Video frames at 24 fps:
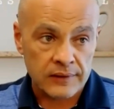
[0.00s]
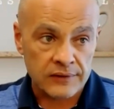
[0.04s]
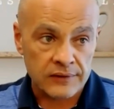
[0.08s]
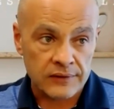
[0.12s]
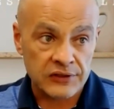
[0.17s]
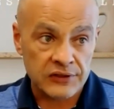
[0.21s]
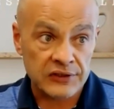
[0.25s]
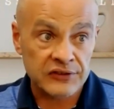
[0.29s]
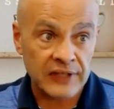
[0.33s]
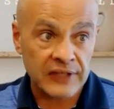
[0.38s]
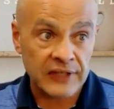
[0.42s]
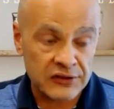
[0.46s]

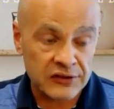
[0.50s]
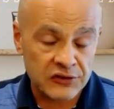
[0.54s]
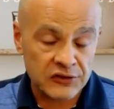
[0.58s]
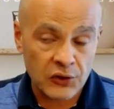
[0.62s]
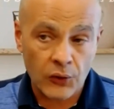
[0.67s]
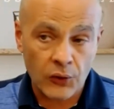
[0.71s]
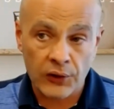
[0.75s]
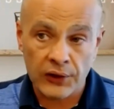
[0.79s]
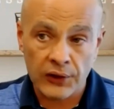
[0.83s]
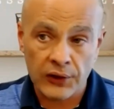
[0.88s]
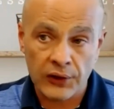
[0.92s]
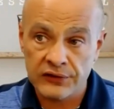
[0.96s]
success
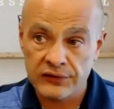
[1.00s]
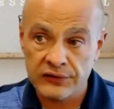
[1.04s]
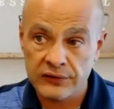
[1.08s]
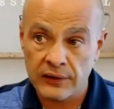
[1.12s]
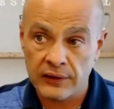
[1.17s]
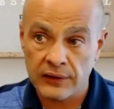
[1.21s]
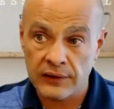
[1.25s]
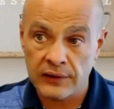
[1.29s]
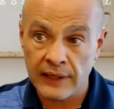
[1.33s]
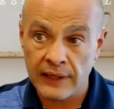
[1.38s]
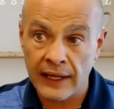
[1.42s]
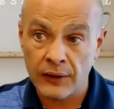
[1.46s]
stories,
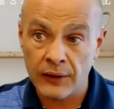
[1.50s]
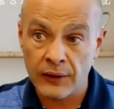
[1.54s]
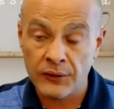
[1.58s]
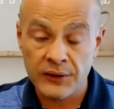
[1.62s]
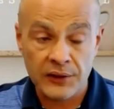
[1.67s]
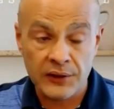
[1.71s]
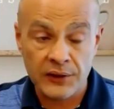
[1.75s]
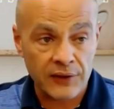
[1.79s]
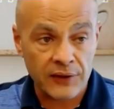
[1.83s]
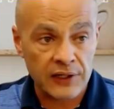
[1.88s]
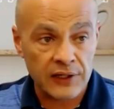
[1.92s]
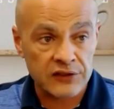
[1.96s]
not
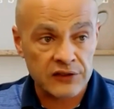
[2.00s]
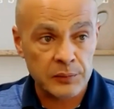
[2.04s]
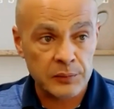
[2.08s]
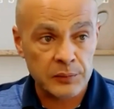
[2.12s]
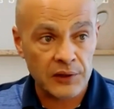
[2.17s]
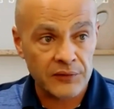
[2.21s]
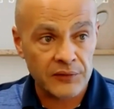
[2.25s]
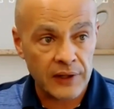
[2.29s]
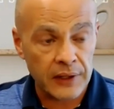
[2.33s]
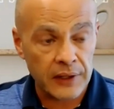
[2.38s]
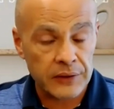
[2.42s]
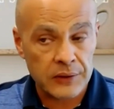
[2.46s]
only of us,
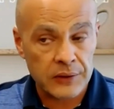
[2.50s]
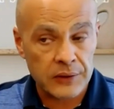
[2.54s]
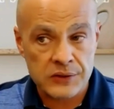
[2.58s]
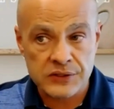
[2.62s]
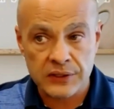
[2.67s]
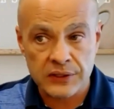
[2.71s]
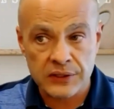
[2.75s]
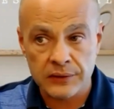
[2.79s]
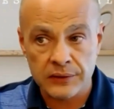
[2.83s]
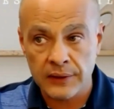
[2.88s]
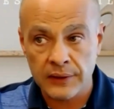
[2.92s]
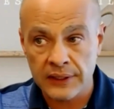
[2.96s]
but of
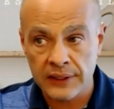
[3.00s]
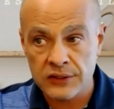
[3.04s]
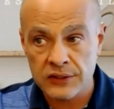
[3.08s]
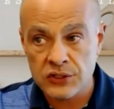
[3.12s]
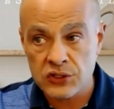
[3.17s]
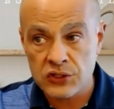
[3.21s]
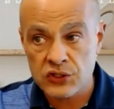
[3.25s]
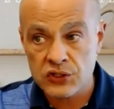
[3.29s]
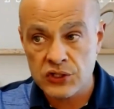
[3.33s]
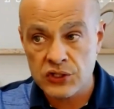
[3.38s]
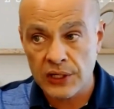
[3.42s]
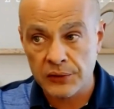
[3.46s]
others, and
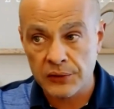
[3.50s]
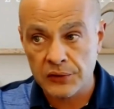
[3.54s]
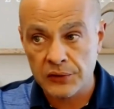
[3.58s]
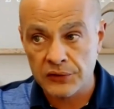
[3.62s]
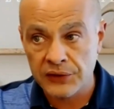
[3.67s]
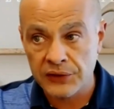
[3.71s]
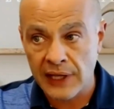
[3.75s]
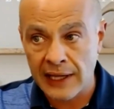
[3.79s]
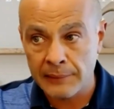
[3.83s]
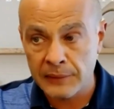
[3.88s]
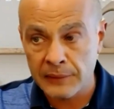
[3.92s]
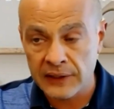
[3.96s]
just general
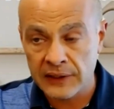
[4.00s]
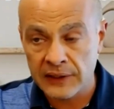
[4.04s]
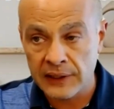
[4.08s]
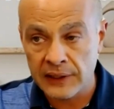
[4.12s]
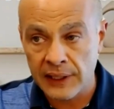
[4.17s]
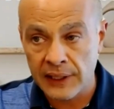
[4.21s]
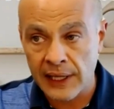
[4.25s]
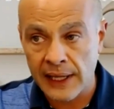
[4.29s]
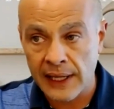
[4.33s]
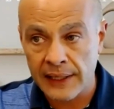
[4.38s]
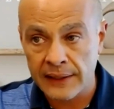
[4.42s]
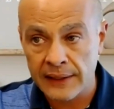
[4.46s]
topic
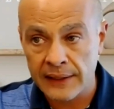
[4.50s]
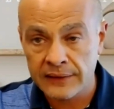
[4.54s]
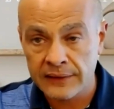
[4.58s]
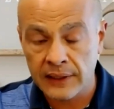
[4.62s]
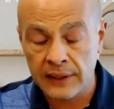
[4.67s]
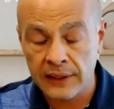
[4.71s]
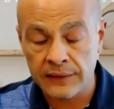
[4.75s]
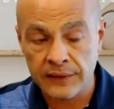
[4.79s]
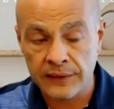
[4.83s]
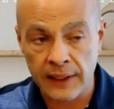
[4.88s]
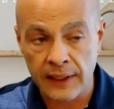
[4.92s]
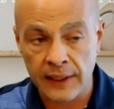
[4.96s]
and
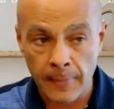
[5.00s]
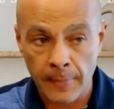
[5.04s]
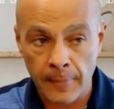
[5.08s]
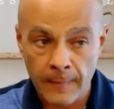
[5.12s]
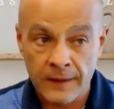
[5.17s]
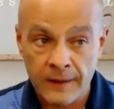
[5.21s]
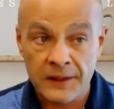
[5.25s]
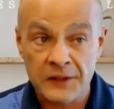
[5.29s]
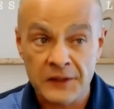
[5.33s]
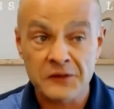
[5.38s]
content that,